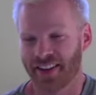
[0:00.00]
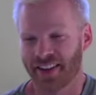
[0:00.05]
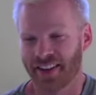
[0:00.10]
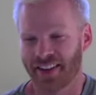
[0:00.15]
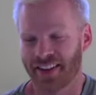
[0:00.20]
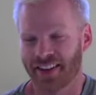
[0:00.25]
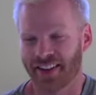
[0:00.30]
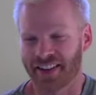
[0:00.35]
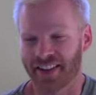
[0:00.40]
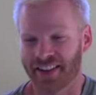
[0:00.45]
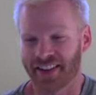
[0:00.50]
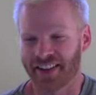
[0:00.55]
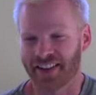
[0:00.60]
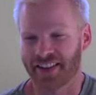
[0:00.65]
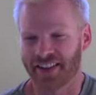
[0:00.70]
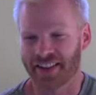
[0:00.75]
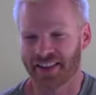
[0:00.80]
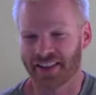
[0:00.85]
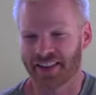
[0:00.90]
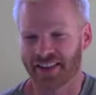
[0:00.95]
And
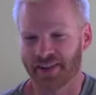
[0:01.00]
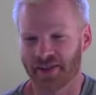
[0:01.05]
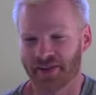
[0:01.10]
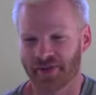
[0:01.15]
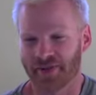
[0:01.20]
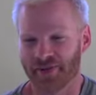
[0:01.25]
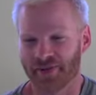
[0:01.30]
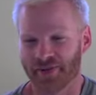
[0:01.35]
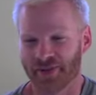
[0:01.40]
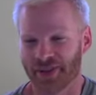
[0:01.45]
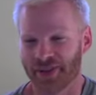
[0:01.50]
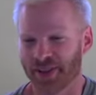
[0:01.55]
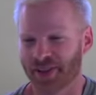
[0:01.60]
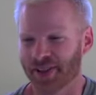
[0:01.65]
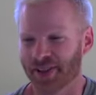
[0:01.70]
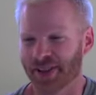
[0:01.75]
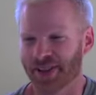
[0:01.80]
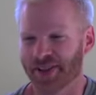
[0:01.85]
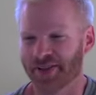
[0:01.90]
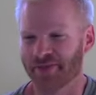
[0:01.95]
uh, she
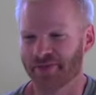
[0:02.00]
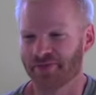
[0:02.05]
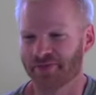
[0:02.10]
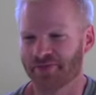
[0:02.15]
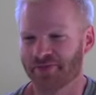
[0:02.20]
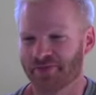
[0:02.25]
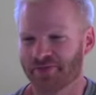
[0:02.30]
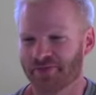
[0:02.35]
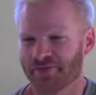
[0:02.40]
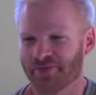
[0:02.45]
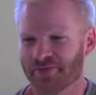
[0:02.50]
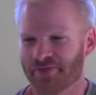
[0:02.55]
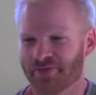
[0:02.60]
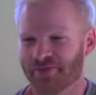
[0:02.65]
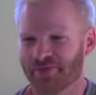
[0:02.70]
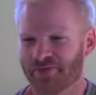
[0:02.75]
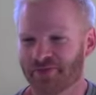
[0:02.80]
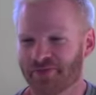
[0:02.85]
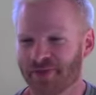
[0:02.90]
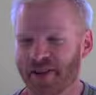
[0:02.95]
said,
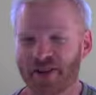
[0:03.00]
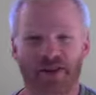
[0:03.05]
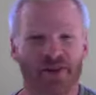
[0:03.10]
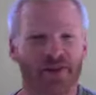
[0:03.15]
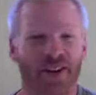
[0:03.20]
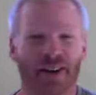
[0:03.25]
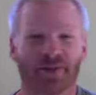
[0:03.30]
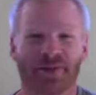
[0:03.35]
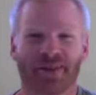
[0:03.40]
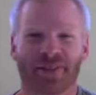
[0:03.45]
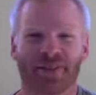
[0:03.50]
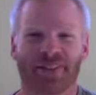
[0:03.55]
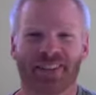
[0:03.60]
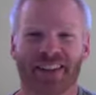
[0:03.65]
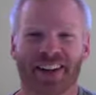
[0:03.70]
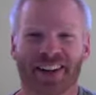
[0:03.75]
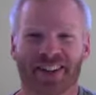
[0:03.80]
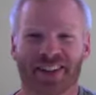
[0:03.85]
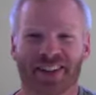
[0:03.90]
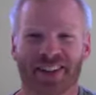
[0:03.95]
no, absolutely
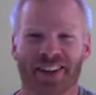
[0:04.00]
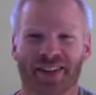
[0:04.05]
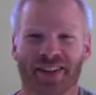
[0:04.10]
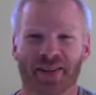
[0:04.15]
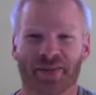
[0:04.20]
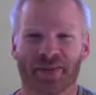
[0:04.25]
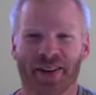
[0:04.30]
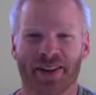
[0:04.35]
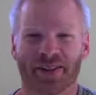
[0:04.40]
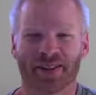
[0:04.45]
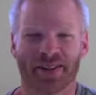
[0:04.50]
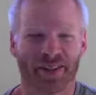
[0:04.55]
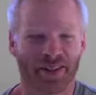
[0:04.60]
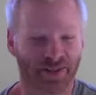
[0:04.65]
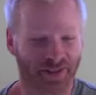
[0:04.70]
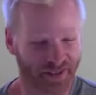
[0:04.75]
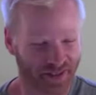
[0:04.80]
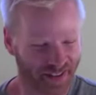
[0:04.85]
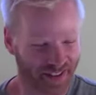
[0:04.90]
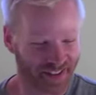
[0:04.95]
not, you're not going by
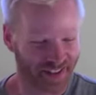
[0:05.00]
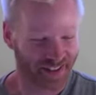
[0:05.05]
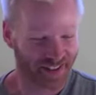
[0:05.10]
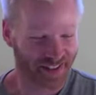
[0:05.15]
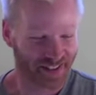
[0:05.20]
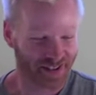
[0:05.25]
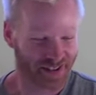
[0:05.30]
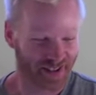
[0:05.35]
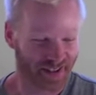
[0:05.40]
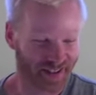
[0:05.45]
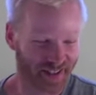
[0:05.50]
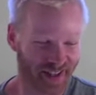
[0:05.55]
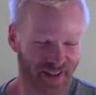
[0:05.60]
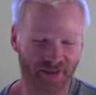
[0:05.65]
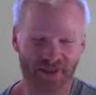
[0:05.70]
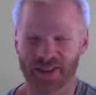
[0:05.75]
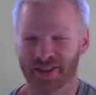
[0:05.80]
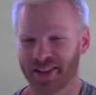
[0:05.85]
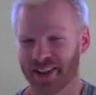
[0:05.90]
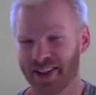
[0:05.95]
yourself. And so instead of
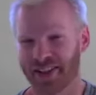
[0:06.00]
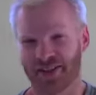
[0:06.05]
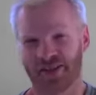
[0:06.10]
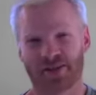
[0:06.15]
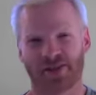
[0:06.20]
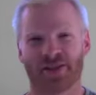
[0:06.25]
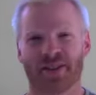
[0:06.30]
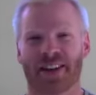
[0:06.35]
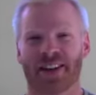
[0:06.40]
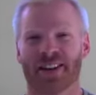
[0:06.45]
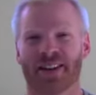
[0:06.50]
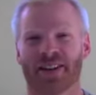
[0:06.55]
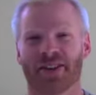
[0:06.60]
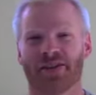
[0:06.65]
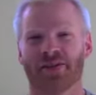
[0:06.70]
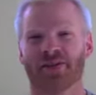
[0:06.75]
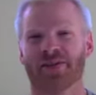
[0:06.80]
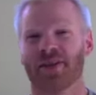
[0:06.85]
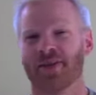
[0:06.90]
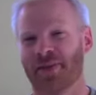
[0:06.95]
just saying, no, you can't go,
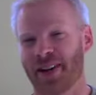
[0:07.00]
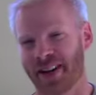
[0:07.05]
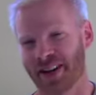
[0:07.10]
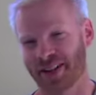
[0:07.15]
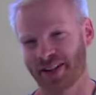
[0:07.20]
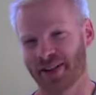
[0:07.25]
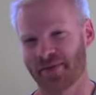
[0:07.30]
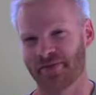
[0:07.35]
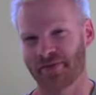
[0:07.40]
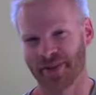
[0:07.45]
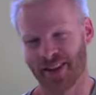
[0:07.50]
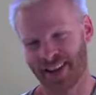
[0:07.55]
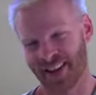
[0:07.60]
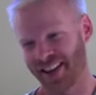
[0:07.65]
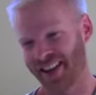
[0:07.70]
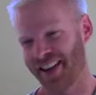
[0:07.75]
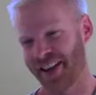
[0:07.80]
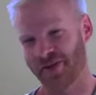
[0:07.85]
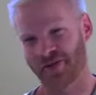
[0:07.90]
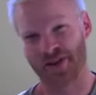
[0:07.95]
she packed up
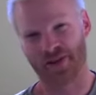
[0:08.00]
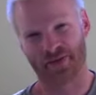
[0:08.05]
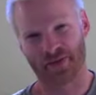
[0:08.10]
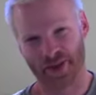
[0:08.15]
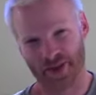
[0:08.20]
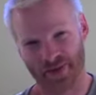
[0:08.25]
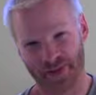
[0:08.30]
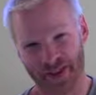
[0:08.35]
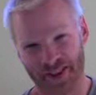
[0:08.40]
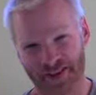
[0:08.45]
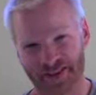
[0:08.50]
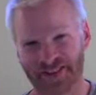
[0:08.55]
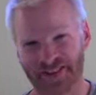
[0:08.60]
and went with me.